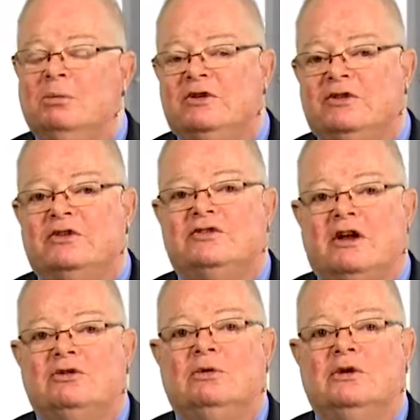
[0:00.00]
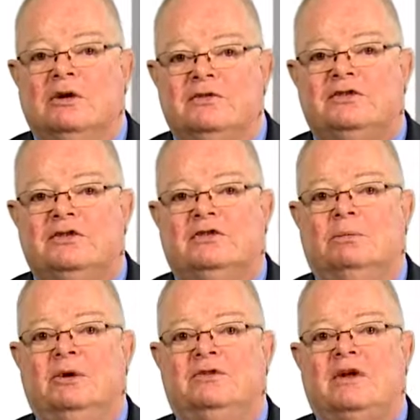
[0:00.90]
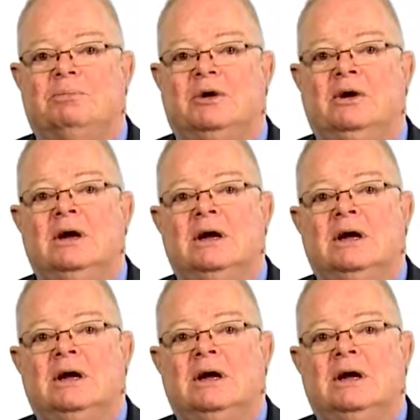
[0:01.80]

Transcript: which is a central nervous system receptor.